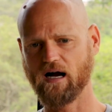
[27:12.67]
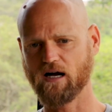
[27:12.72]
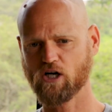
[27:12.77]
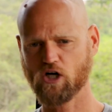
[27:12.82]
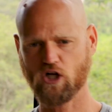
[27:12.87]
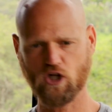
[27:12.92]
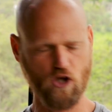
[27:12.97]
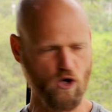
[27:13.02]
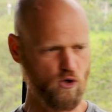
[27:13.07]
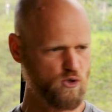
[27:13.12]

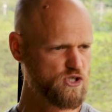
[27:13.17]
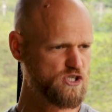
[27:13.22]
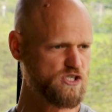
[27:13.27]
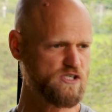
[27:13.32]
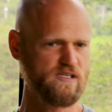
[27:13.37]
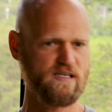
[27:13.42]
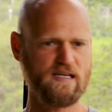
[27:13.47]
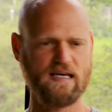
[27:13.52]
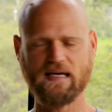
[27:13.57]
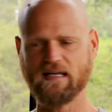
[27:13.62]

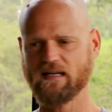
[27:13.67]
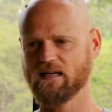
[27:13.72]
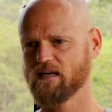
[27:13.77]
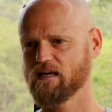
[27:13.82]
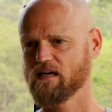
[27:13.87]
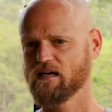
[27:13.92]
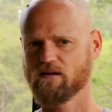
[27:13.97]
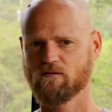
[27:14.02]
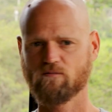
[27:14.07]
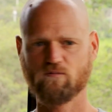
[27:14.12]
close-knit,
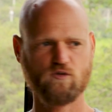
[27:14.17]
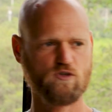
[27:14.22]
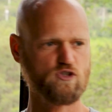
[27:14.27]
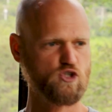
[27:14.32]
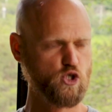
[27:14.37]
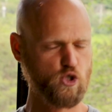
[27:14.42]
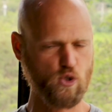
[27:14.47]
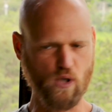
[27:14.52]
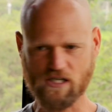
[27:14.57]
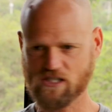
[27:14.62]

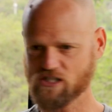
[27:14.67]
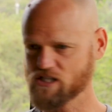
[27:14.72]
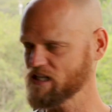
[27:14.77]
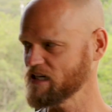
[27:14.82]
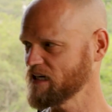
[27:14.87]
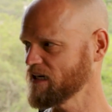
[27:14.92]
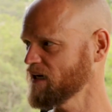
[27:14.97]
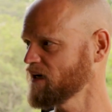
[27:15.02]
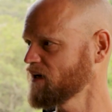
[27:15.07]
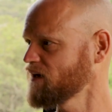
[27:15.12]

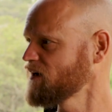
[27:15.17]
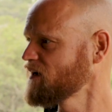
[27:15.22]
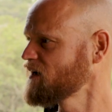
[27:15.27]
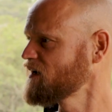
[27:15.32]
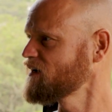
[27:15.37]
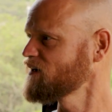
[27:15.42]
trusting,